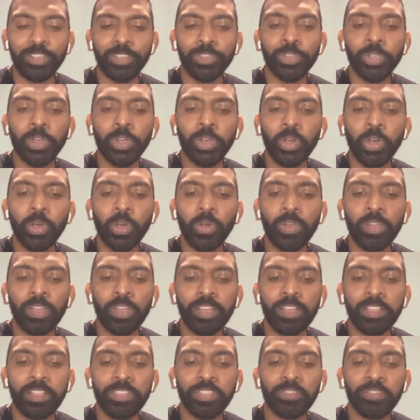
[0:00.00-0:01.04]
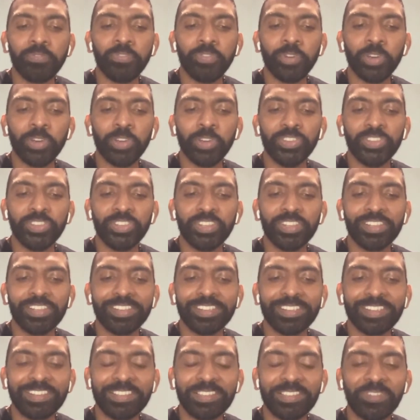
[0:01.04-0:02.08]
So the first
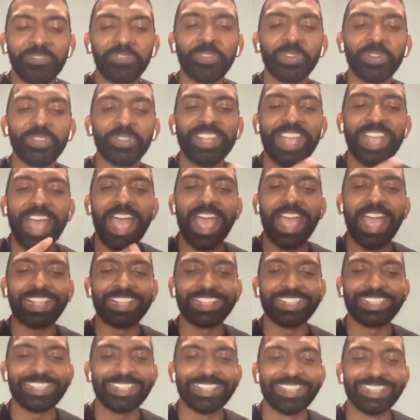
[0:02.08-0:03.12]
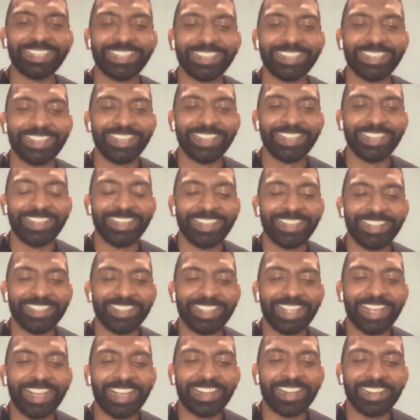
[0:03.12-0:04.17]
X
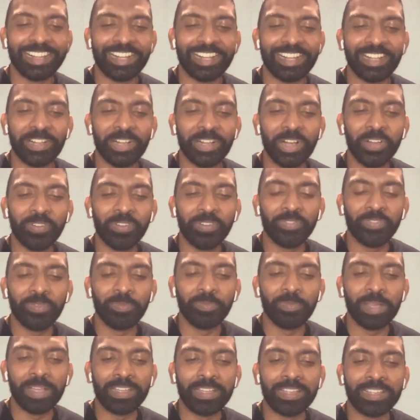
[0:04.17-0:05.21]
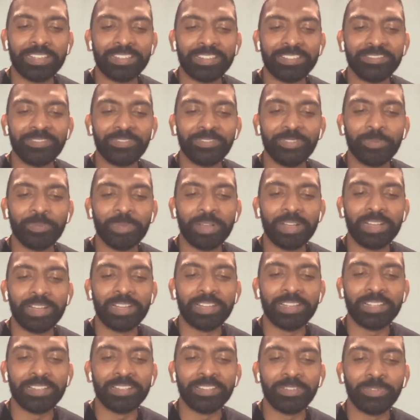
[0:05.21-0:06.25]
that I got from
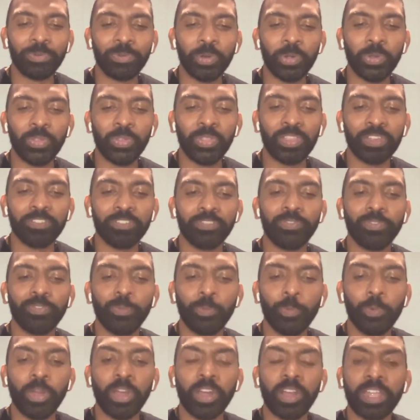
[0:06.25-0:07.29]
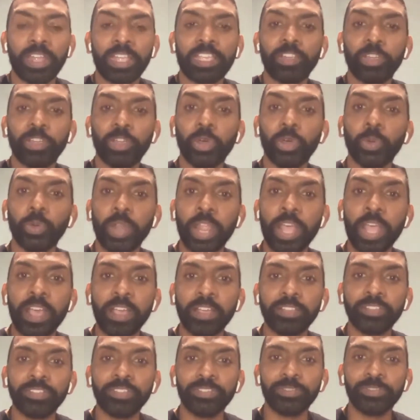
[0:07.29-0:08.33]
my growth of where I can go
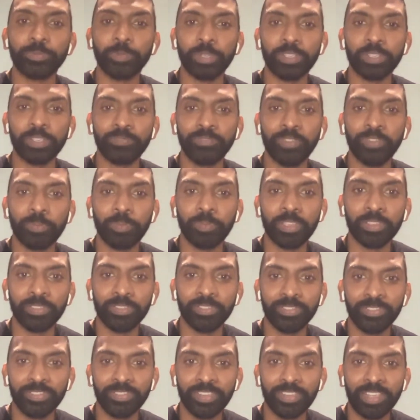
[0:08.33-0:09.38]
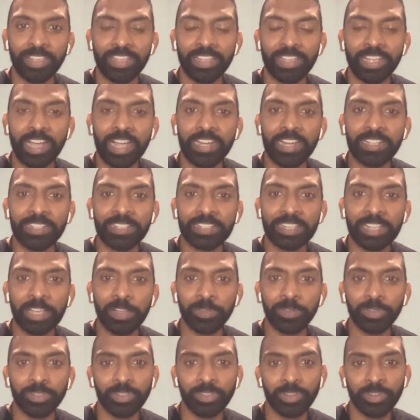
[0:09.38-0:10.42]
next was from this guidance
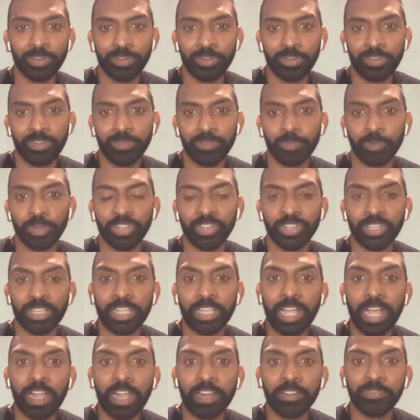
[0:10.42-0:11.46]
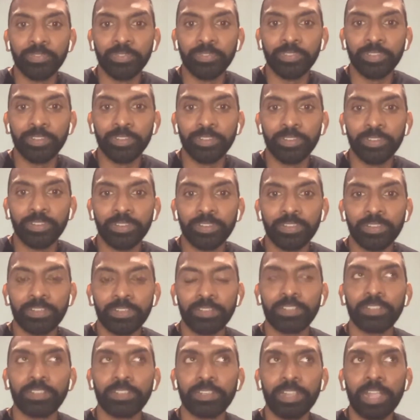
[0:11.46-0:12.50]
counselor, where she kind
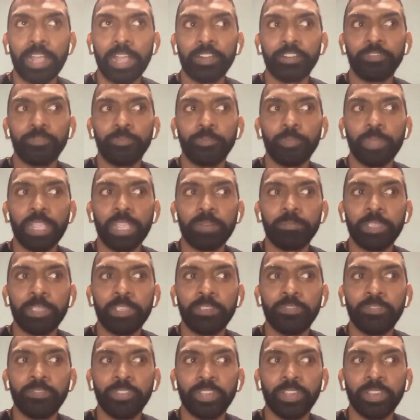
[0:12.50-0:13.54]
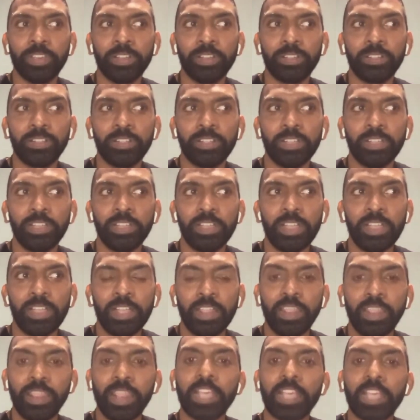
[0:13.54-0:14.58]
of made me feel
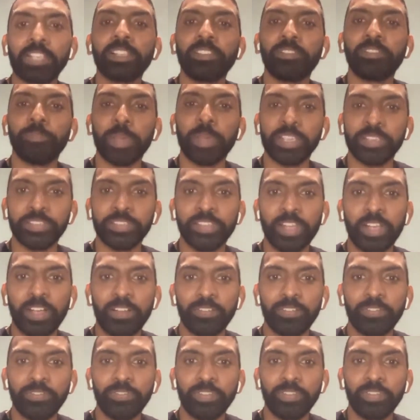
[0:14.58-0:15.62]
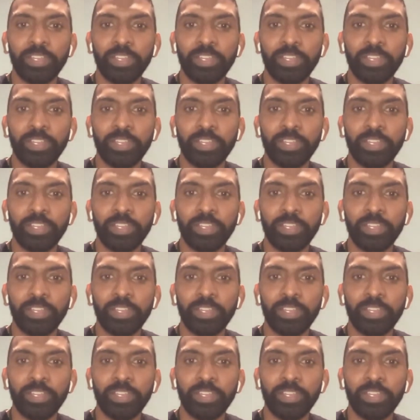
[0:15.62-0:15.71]
less of myself.